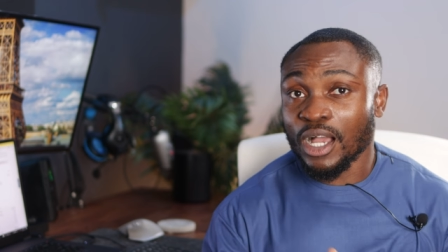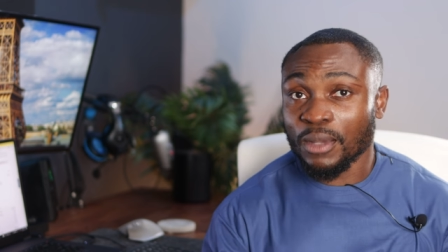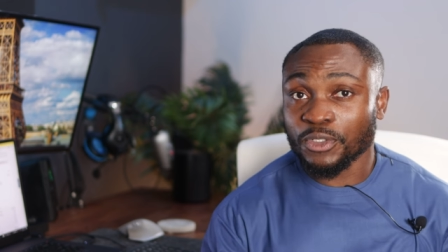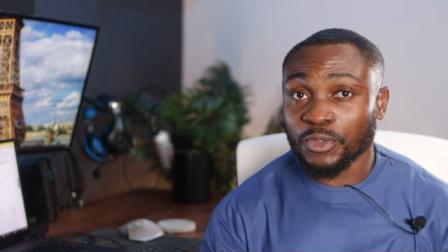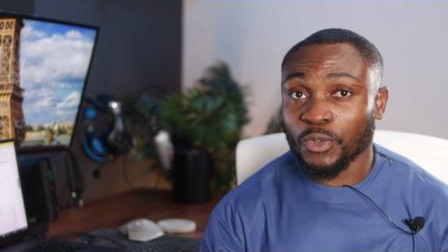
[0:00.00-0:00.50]

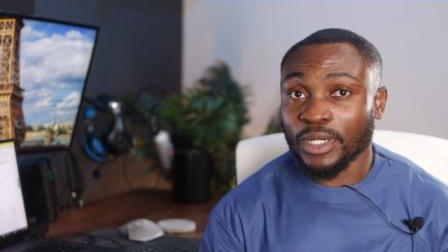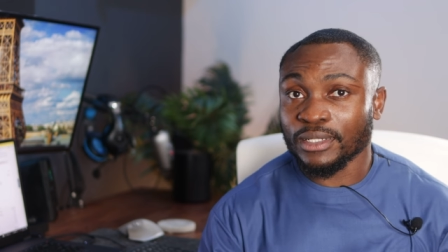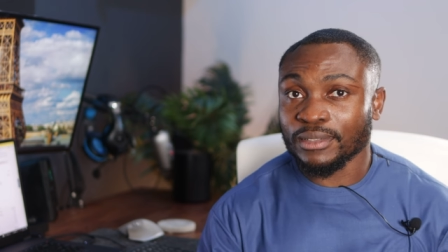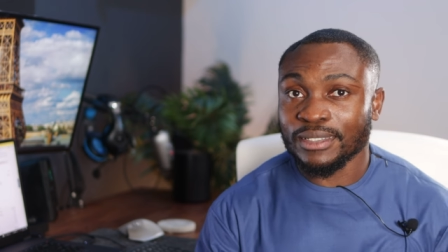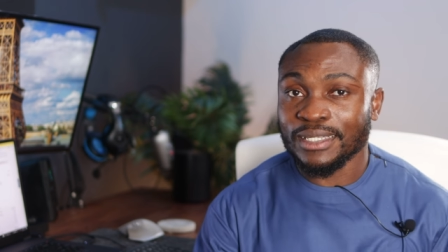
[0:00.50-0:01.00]
Option
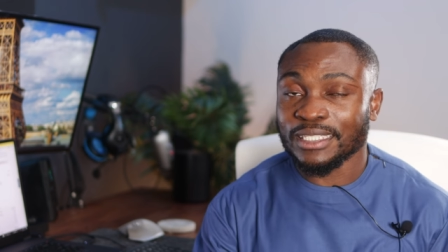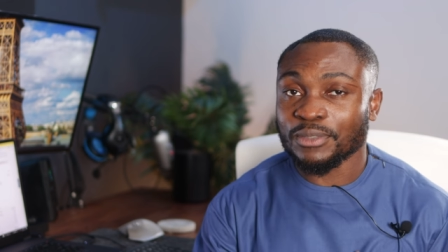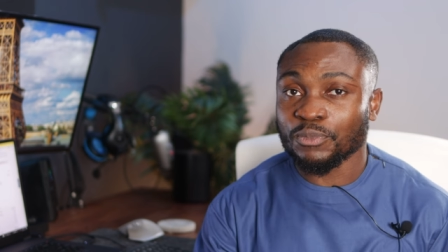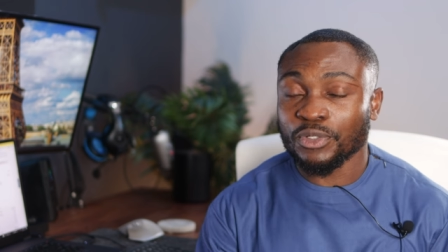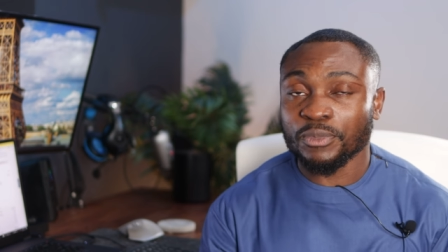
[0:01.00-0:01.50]
one
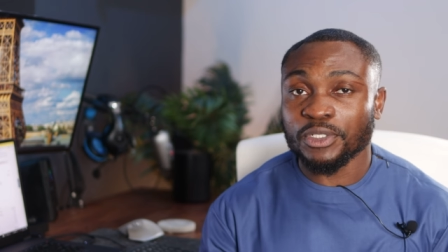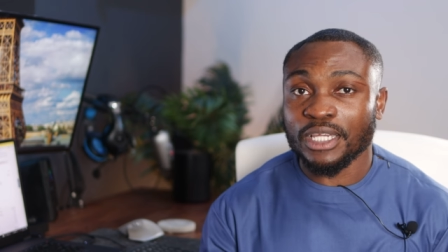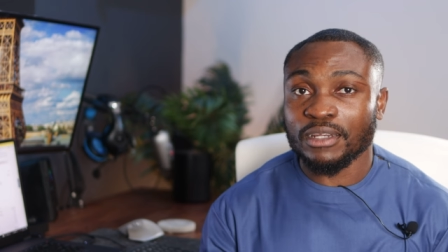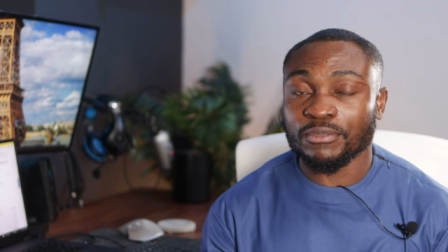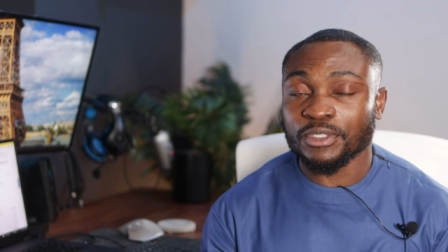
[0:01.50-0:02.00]
is pretty
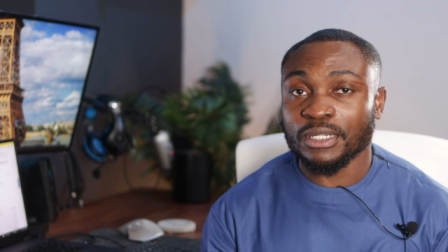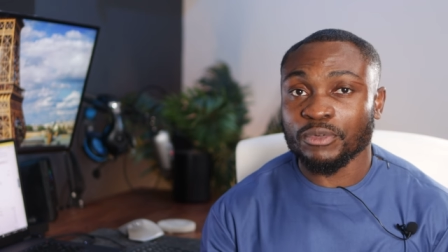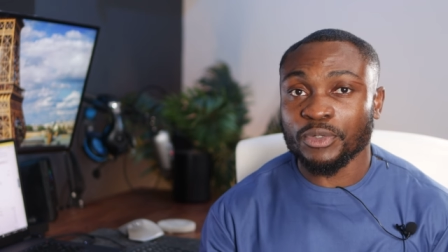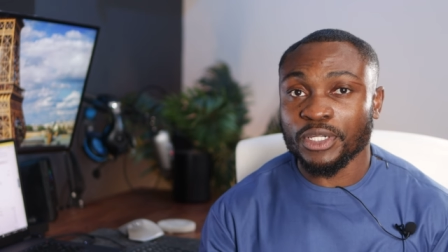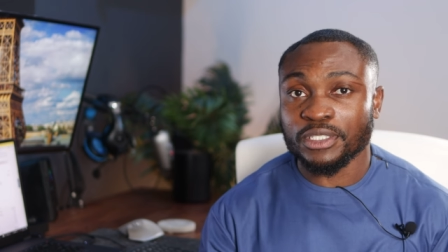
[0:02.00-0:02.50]
much out of the
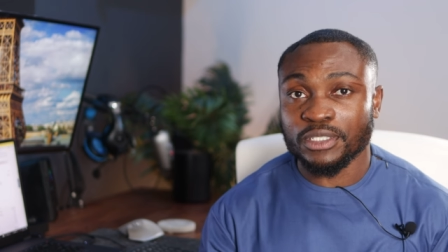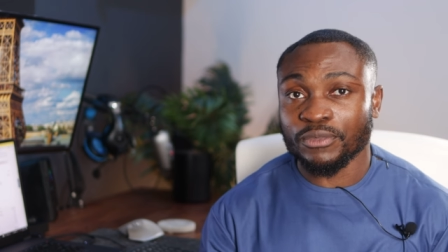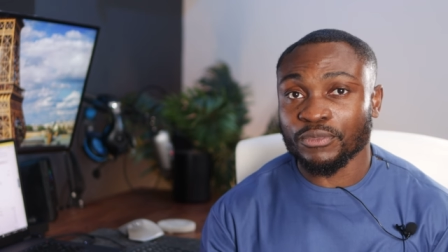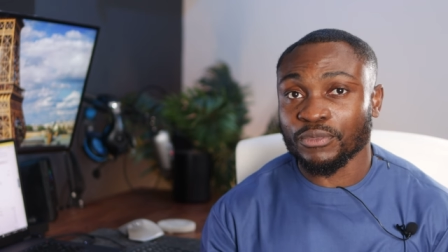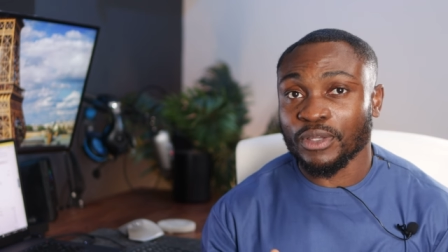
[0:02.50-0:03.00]
table because
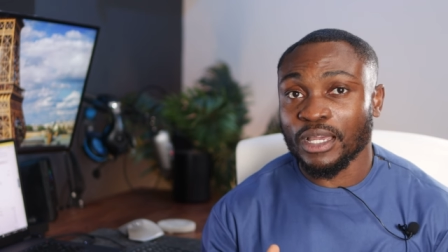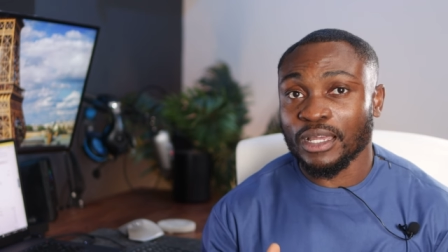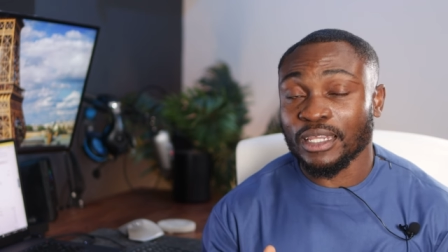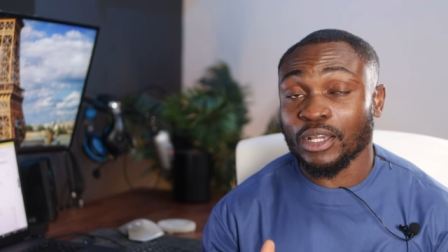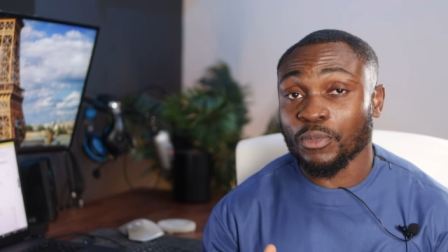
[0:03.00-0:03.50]
of
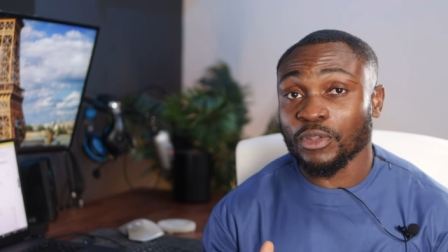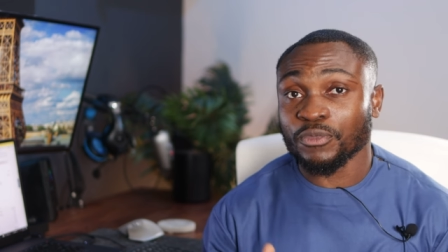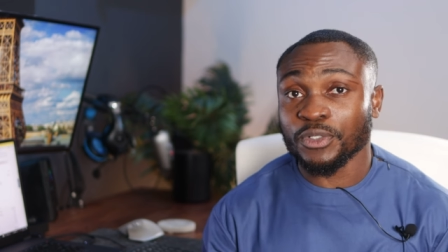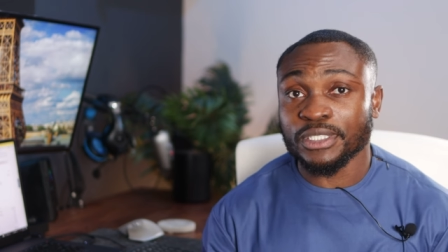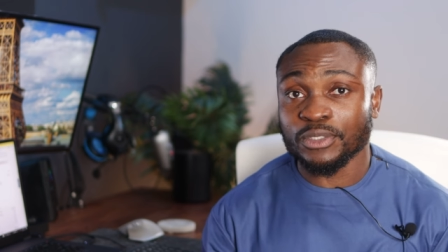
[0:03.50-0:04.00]
uh, a couple
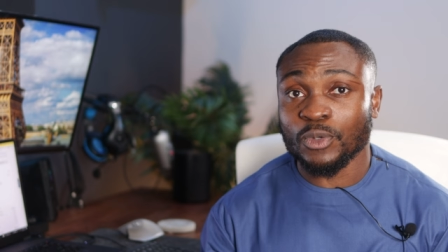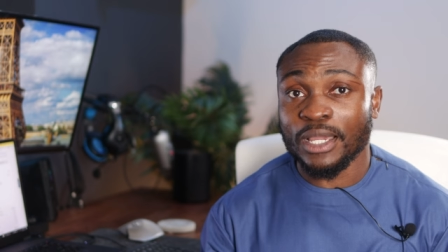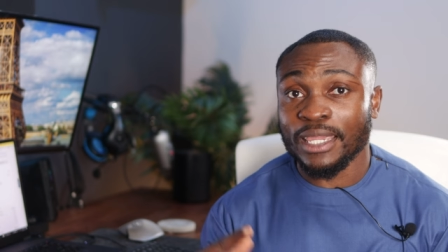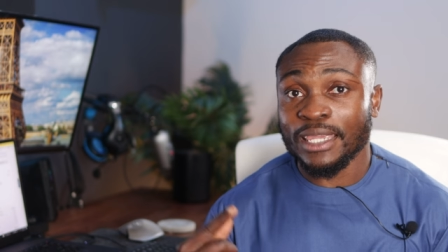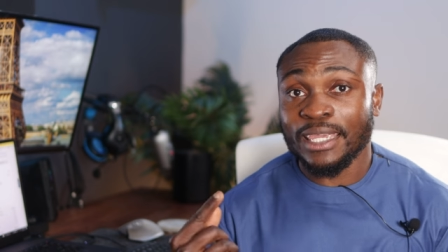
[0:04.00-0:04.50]
of reasons
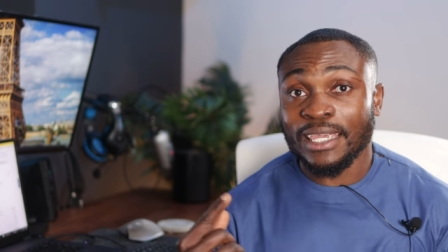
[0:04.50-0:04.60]
why.